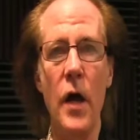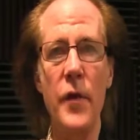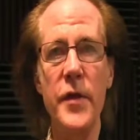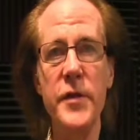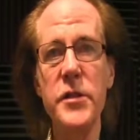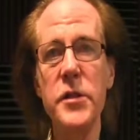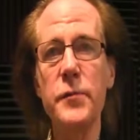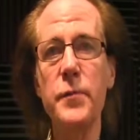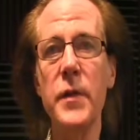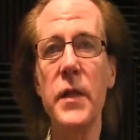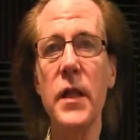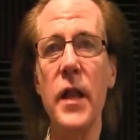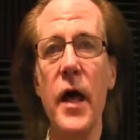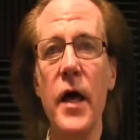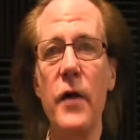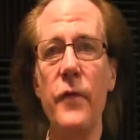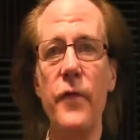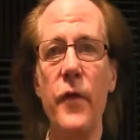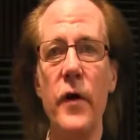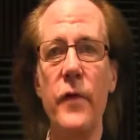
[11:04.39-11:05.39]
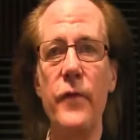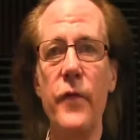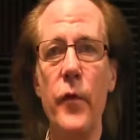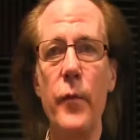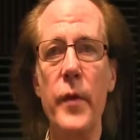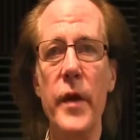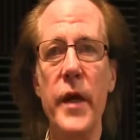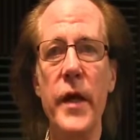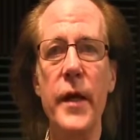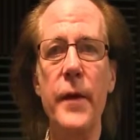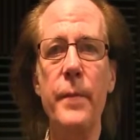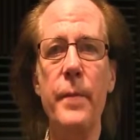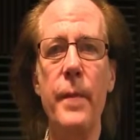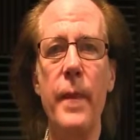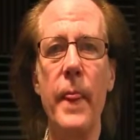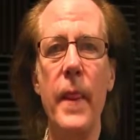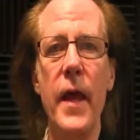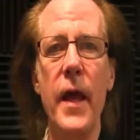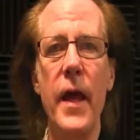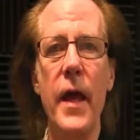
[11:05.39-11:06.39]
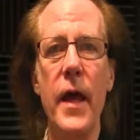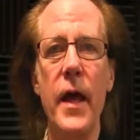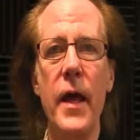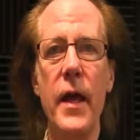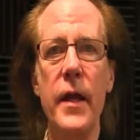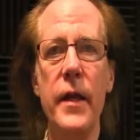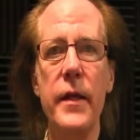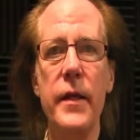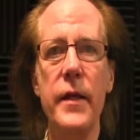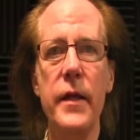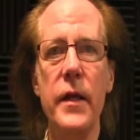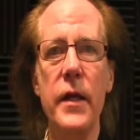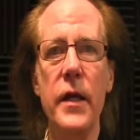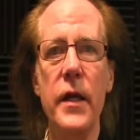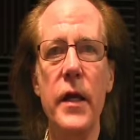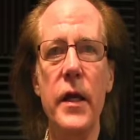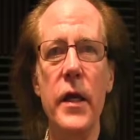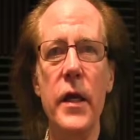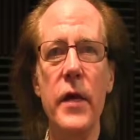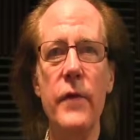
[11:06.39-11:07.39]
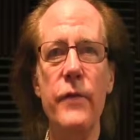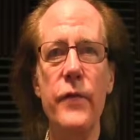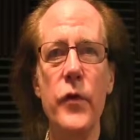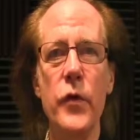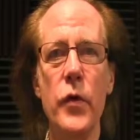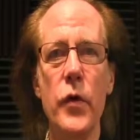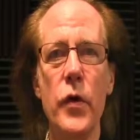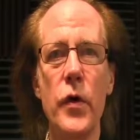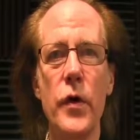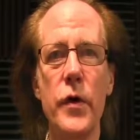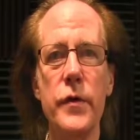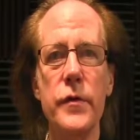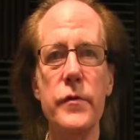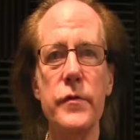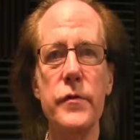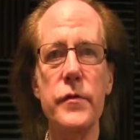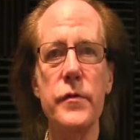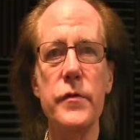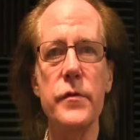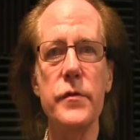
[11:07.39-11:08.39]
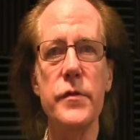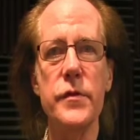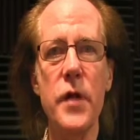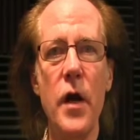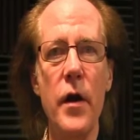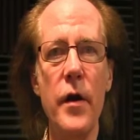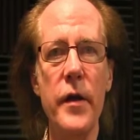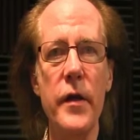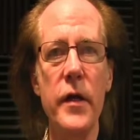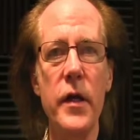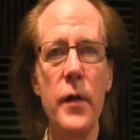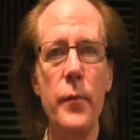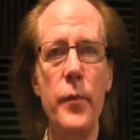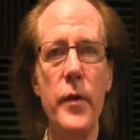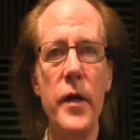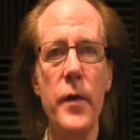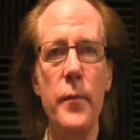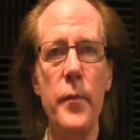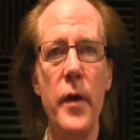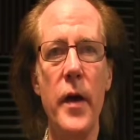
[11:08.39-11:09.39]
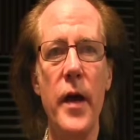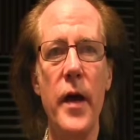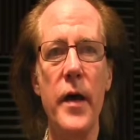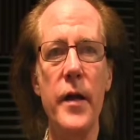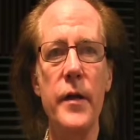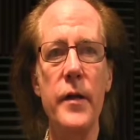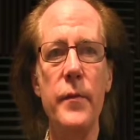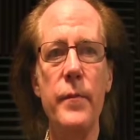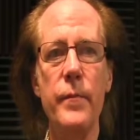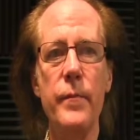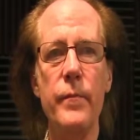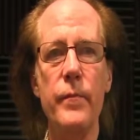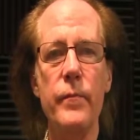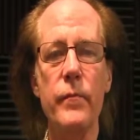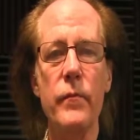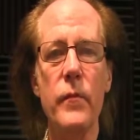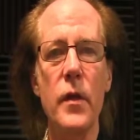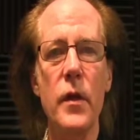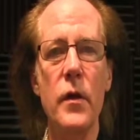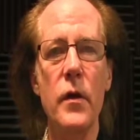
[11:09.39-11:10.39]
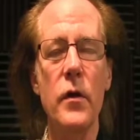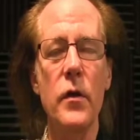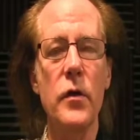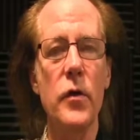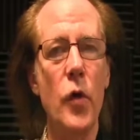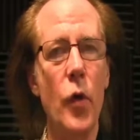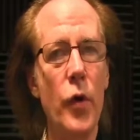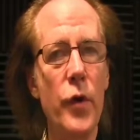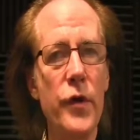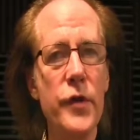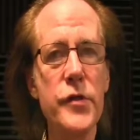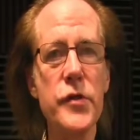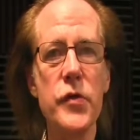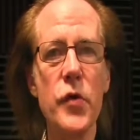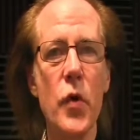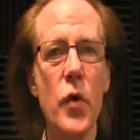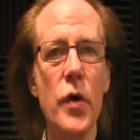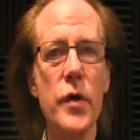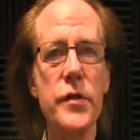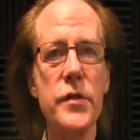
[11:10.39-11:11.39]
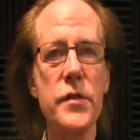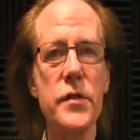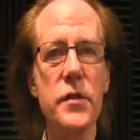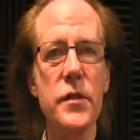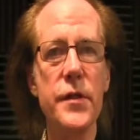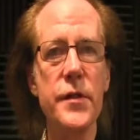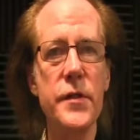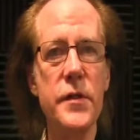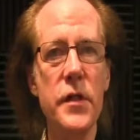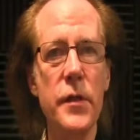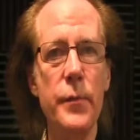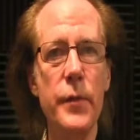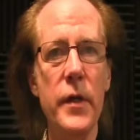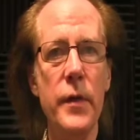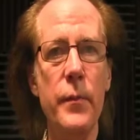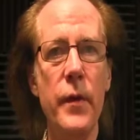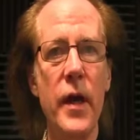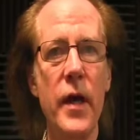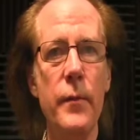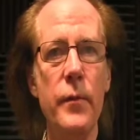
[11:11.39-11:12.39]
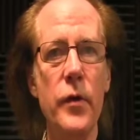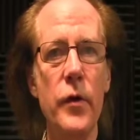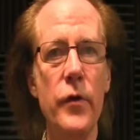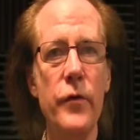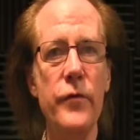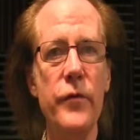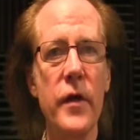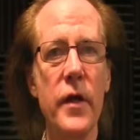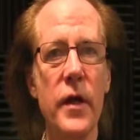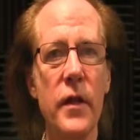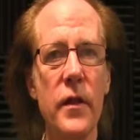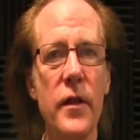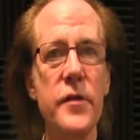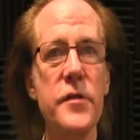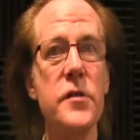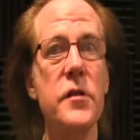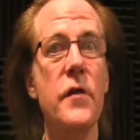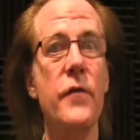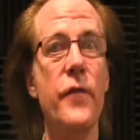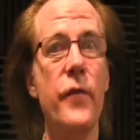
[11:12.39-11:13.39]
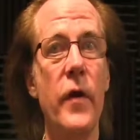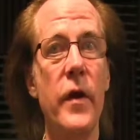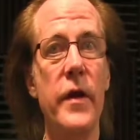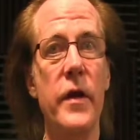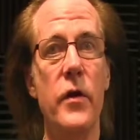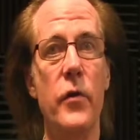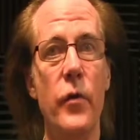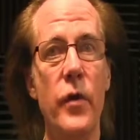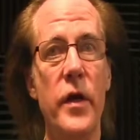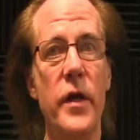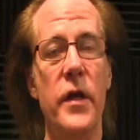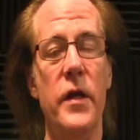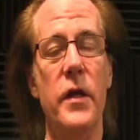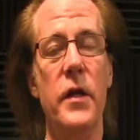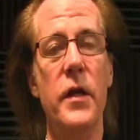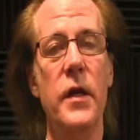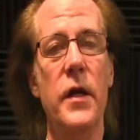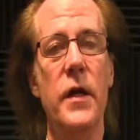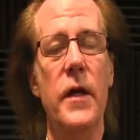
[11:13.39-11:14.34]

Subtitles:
This has been a lot of fun for me, and if you are starting in a big band, go to the source, listen to big band music, and listen to Freddie Green.